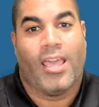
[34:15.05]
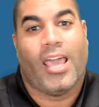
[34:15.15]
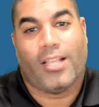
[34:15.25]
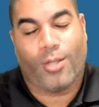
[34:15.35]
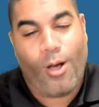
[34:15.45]

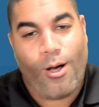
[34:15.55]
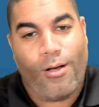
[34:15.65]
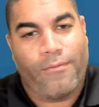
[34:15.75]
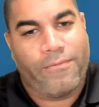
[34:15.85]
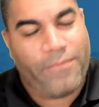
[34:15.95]
it's
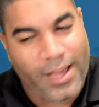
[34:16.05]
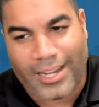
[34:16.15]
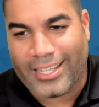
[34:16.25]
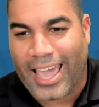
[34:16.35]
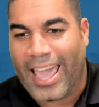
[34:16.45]
all fun
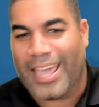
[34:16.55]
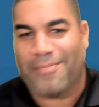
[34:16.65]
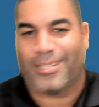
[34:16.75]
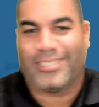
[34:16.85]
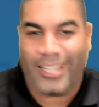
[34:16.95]
games
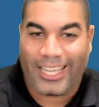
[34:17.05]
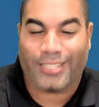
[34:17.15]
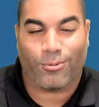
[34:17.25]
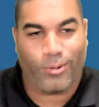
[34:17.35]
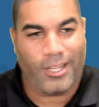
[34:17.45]
until it gets
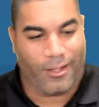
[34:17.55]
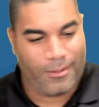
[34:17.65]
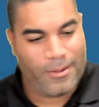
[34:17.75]
real.